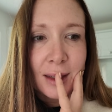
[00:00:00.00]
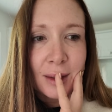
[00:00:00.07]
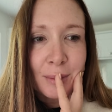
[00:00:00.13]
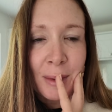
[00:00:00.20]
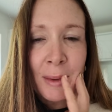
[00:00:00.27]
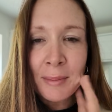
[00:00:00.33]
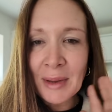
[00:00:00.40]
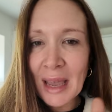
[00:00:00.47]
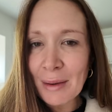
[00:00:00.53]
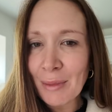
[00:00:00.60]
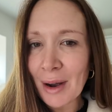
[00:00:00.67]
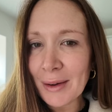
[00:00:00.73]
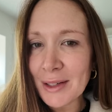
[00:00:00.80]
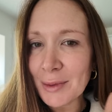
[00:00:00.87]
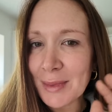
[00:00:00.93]
my mum came
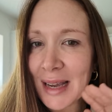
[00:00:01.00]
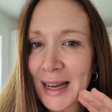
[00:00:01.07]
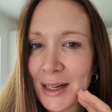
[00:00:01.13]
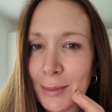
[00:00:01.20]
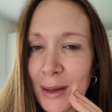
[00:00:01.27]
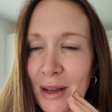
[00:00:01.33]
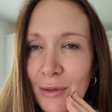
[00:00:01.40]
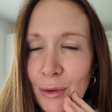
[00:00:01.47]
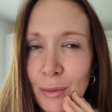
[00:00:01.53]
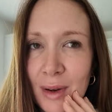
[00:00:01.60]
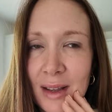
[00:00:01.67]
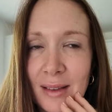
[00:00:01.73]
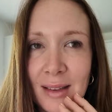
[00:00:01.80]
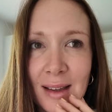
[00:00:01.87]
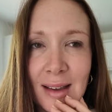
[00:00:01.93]
round and we had a bit of a
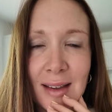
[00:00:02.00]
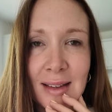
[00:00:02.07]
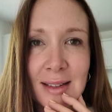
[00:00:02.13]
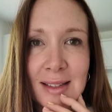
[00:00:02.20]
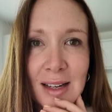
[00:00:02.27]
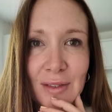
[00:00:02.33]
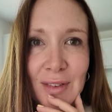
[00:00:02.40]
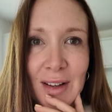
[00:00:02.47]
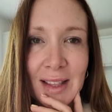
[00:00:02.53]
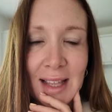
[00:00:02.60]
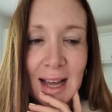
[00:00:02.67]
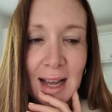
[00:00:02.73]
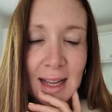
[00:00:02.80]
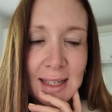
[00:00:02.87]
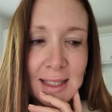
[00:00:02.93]
rethink and stuff like
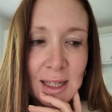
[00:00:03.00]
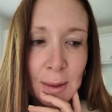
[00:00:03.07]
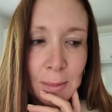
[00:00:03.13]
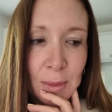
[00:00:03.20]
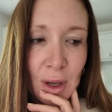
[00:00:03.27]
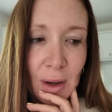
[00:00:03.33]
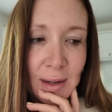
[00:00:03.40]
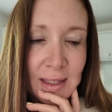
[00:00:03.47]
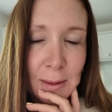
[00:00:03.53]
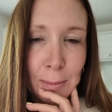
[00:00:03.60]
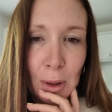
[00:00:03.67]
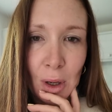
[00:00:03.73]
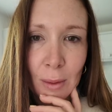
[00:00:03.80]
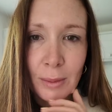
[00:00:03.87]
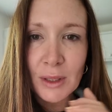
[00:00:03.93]
that, and I'm going to
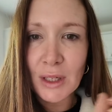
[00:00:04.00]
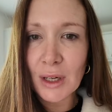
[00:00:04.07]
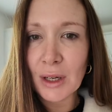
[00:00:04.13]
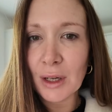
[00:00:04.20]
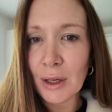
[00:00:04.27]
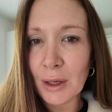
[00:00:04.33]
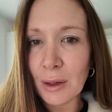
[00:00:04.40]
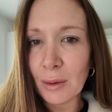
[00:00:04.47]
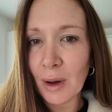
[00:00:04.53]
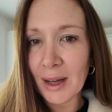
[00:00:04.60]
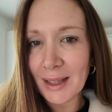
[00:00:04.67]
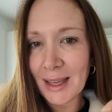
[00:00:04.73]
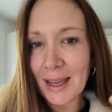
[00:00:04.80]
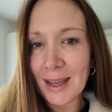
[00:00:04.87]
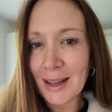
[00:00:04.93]
pop to
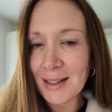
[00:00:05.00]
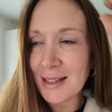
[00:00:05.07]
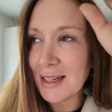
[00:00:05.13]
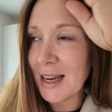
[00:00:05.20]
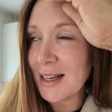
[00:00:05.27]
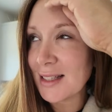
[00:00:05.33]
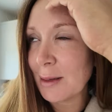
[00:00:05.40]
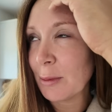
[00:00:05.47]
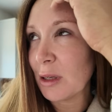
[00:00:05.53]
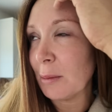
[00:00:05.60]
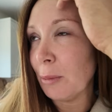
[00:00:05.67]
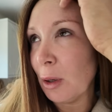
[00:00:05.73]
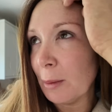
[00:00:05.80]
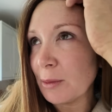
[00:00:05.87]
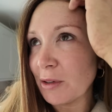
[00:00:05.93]
IKEA today. I say I'm going to
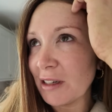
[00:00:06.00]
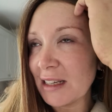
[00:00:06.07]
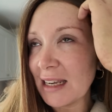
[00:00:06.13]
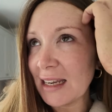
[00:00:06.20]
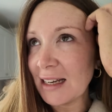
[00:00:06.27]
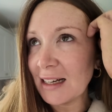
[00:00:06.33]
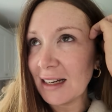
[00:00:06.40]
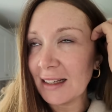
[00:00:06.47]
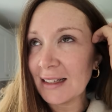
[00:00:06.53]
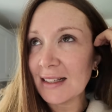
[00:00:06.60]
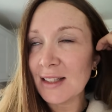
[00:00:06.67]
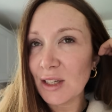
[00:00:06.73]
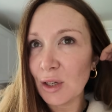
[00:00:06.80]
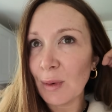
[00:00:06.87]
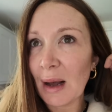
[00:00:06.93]
pop to IKEA, like it's
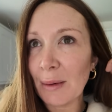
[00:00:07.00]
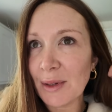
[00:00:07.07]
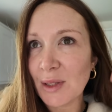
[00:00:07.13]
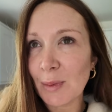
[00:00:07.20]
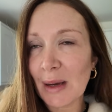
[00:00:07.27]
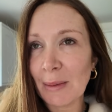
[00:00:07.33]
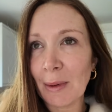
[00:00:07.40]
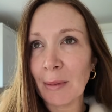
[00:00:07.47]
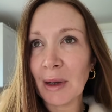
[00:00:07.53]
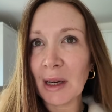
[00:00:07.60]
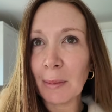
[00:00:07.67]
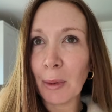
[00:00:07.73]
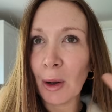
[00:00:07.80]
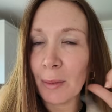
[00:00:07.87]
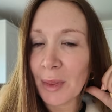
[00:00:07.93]
2 hours away, but I'm going
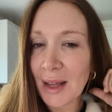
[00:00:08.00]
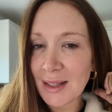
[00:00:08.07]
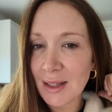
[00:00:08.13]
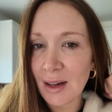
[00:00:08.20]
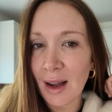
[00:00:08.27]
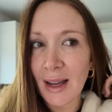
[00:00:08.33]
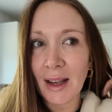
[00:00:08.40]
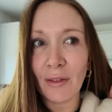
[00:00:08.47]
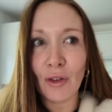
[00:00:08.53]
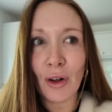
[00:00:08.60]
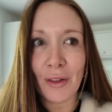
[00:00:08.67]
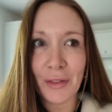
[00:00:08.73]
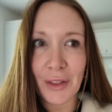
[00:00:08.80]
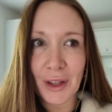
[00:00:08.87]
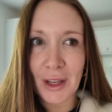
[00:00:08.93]
to pop there tonight. I've
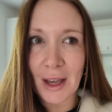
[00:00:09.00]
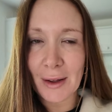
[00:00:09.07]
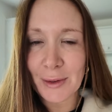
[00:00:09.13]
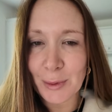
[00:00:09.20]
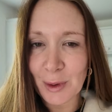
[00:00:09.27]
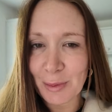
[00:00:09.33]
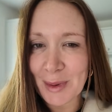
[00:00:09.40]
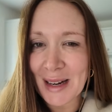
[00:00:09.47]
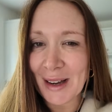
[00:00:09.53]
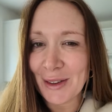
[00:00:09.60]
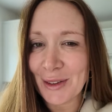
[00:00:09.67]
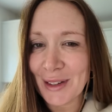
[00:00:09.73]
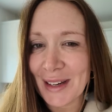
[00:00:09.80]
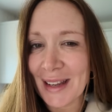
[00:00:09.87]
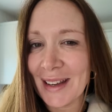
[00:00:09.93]
got the girls with me now. You
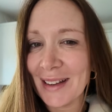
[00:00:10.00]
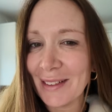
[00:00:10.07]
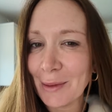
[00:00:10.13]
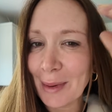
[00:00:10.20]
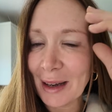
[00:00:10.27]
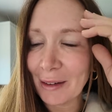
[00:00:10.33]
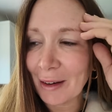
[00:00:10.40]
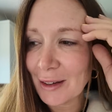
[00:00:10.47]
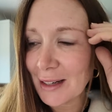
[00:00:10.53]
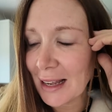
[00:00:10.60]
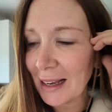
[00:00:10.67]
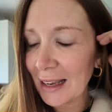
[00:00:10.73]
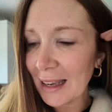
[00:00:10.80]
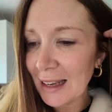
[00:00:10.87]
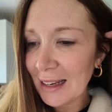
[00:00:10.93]
can hear in the background like